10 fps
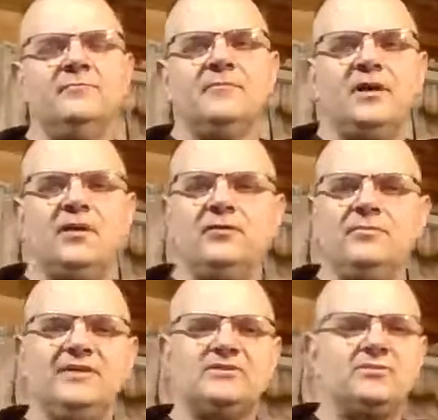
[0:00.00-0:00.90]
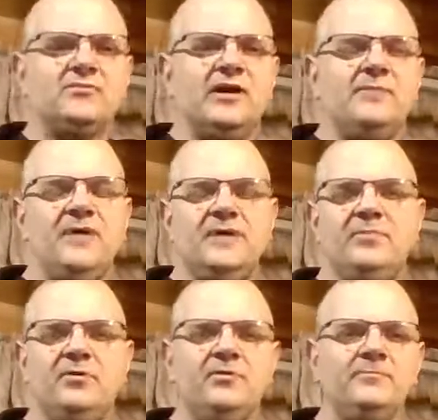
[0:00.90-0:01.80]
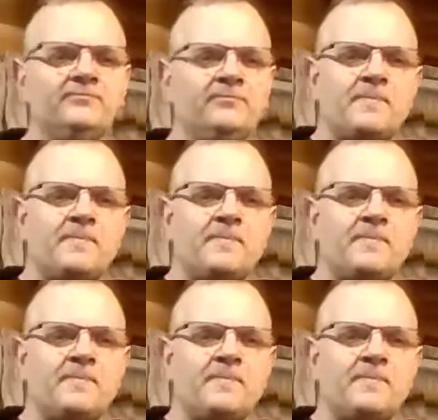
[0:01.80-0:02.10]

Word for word: you know, you meet some great people